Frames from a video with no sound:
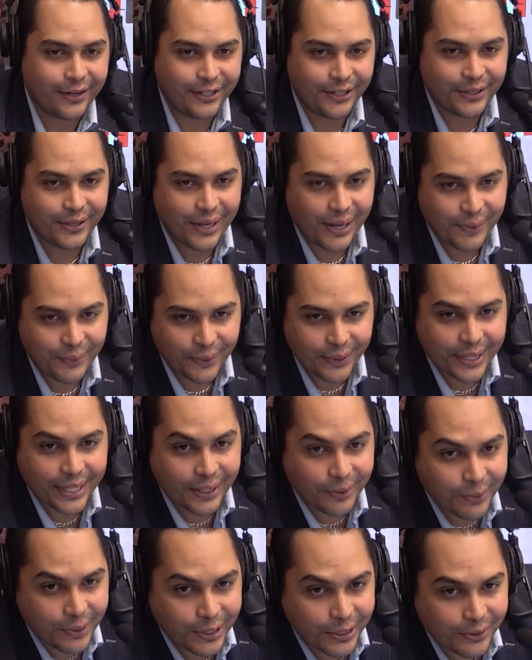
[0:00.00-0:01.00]
you're not working in
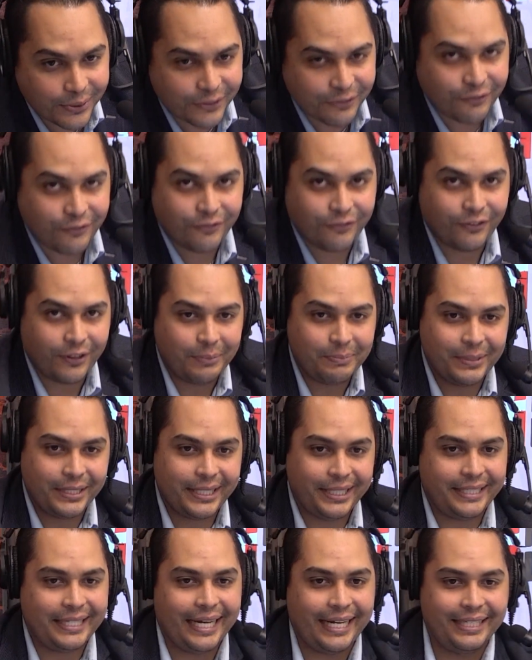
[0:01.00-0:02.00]
one of those flimsy
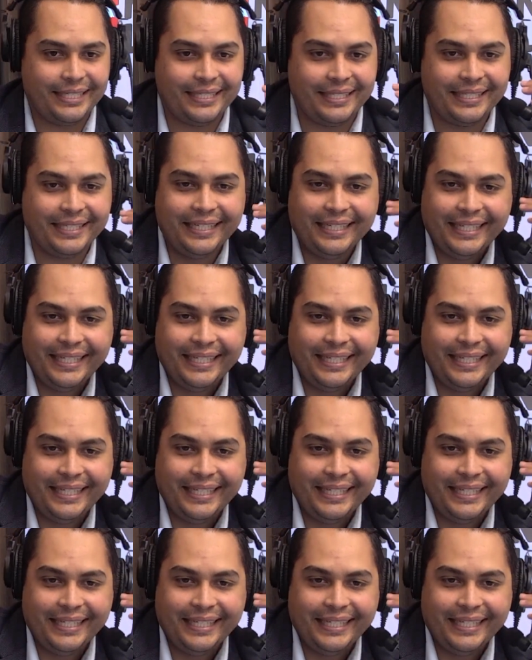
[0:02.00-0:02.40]
tents.